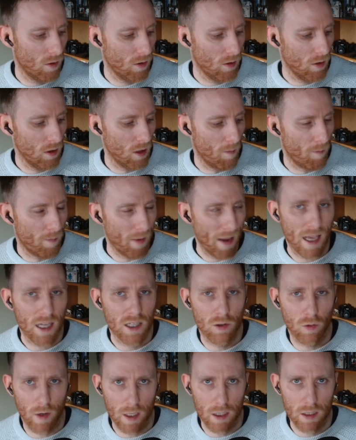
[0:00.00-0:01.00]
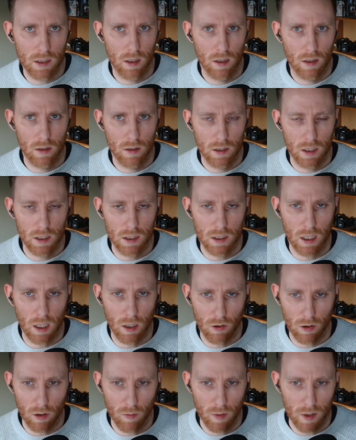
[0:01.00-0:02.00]
the best ways to scale
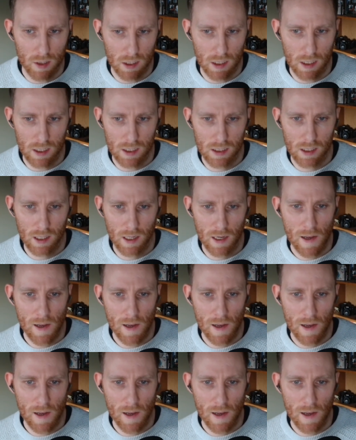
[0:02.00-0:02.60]
your business